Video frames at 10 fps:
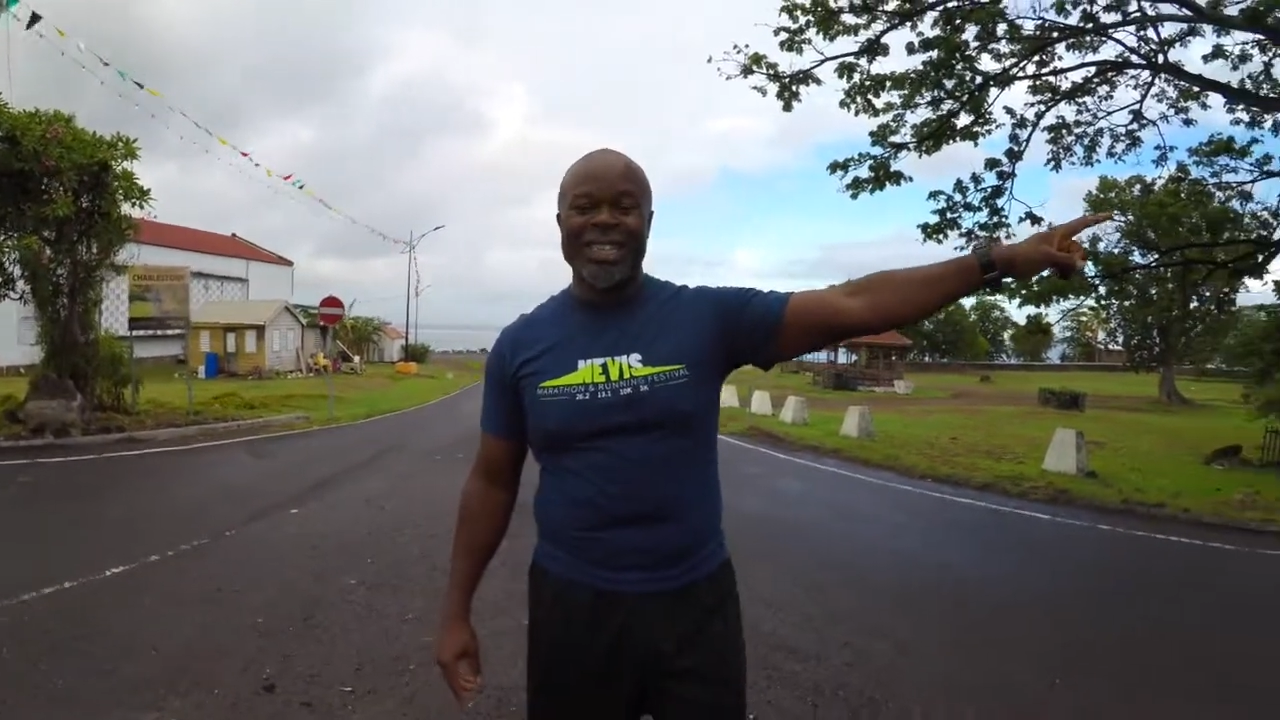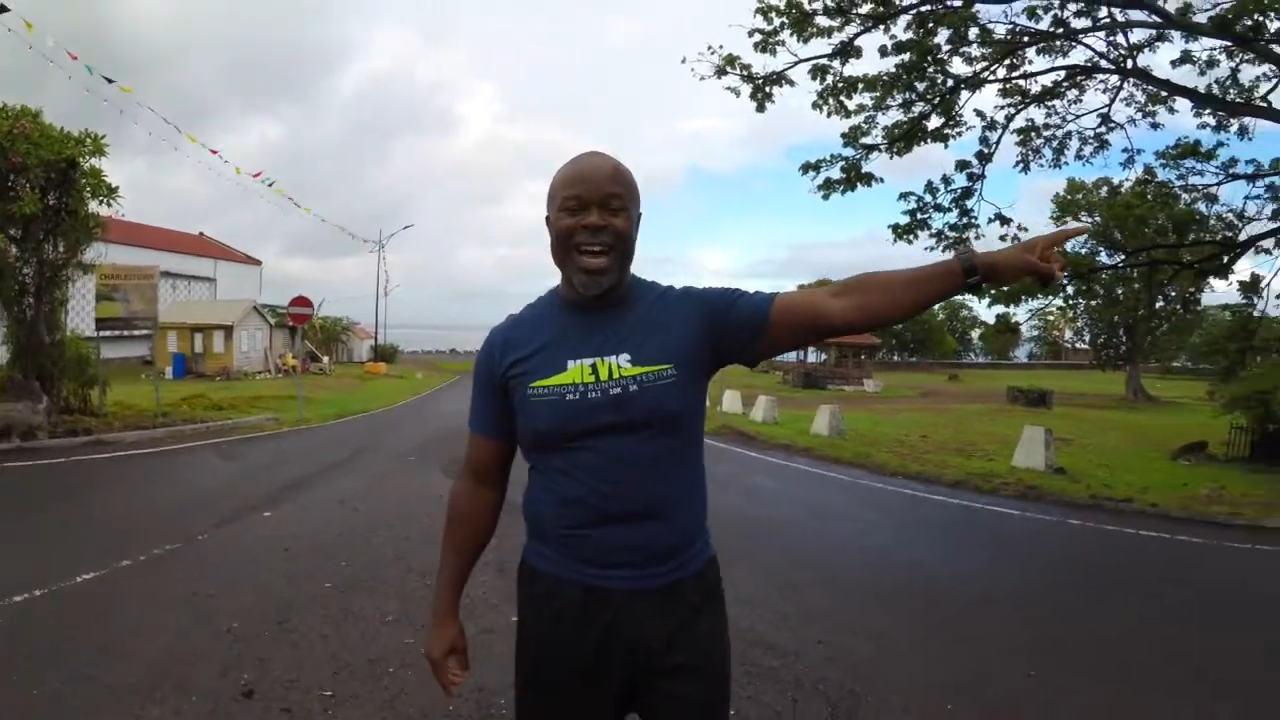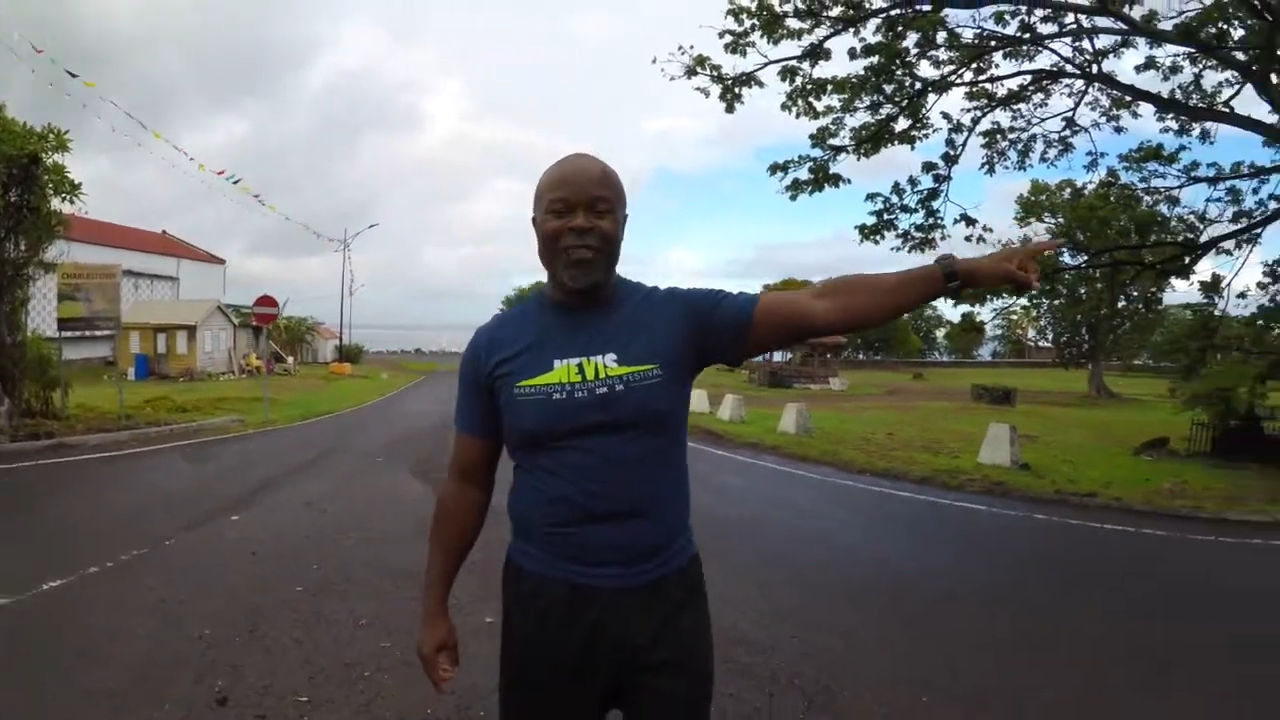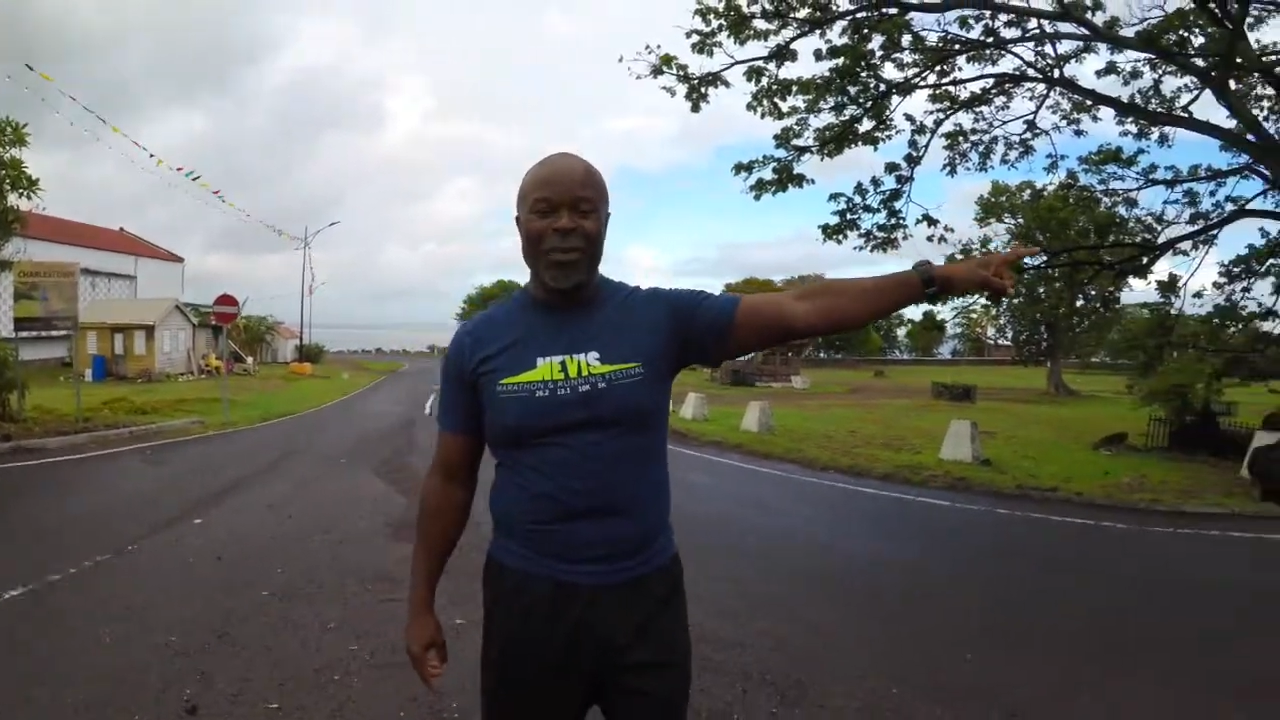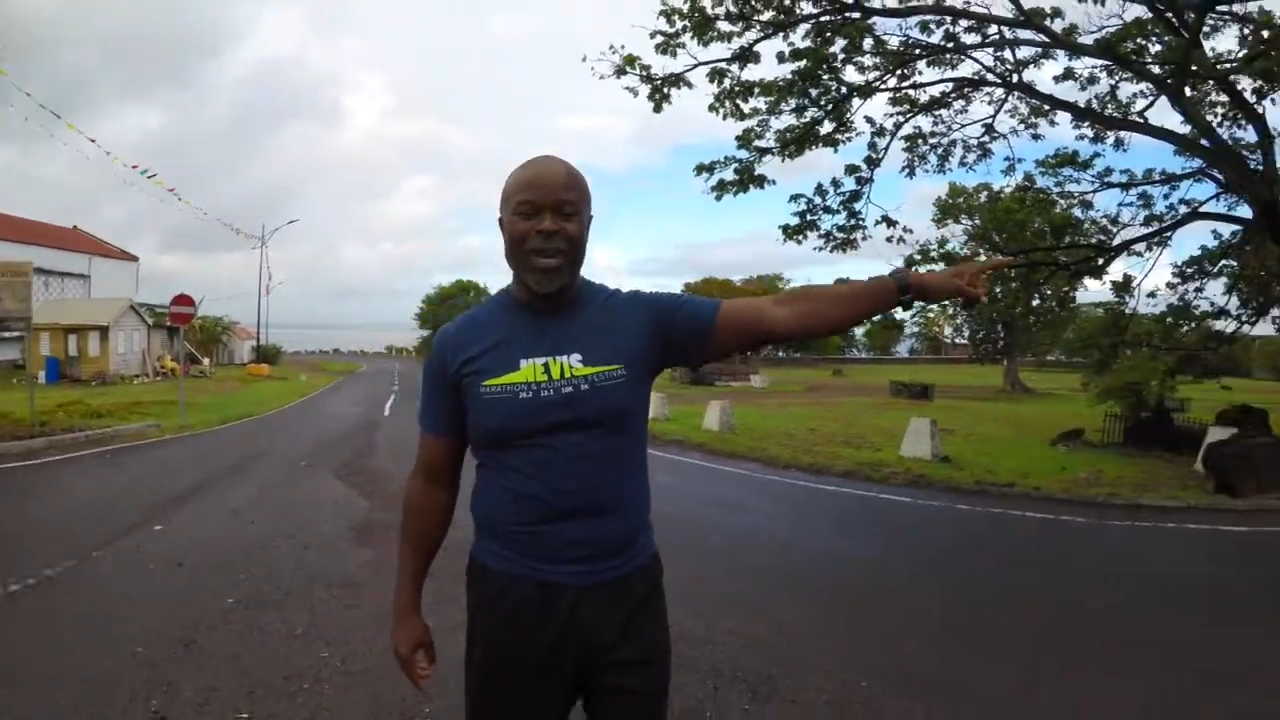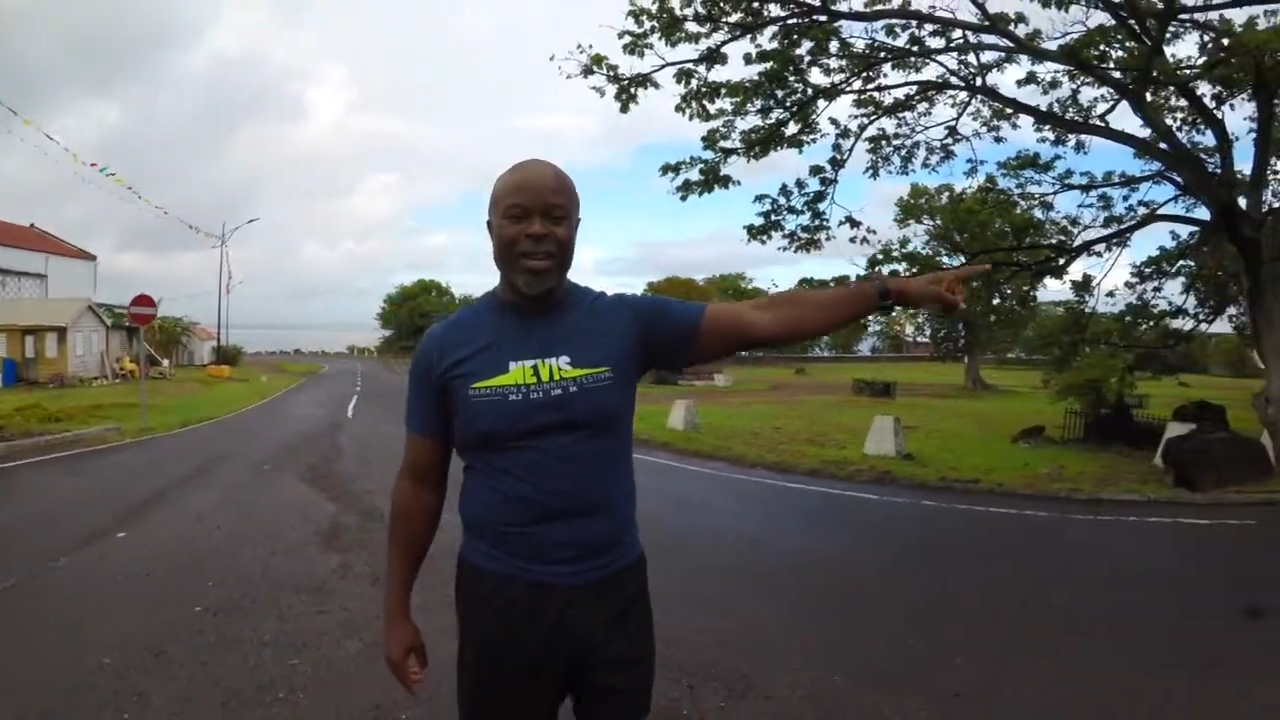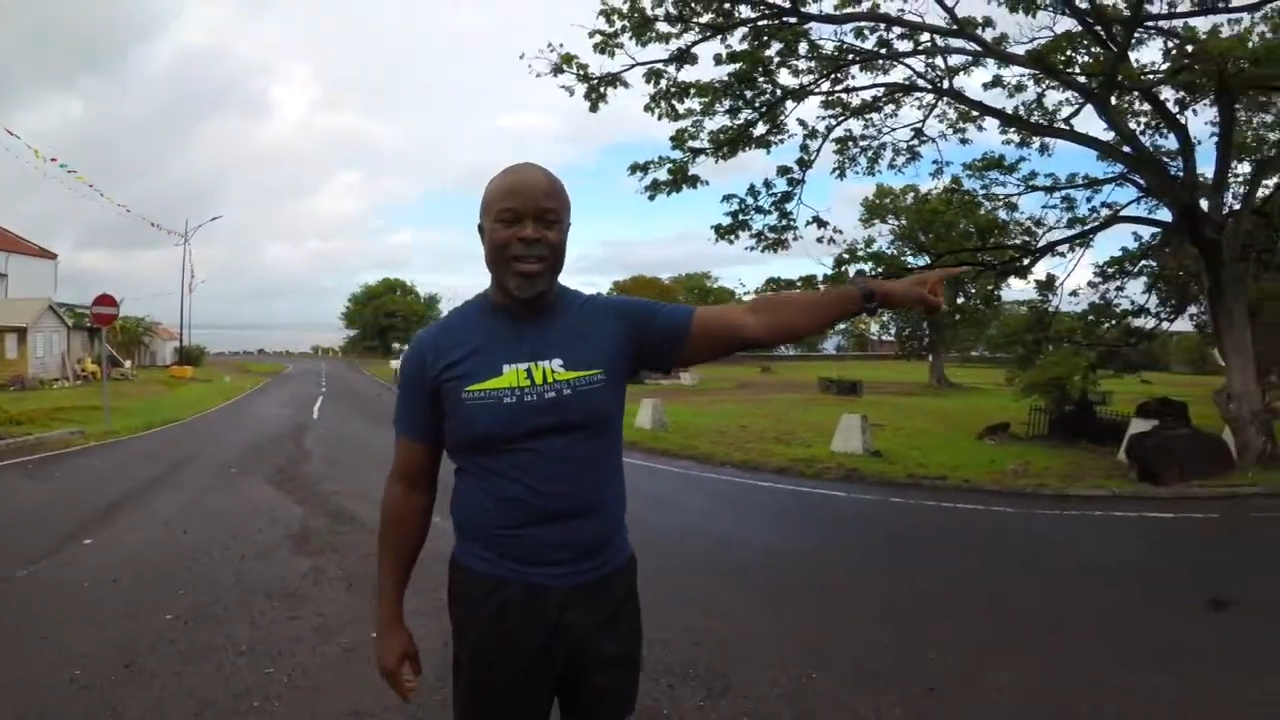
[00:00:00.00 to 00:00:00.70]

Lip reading: that way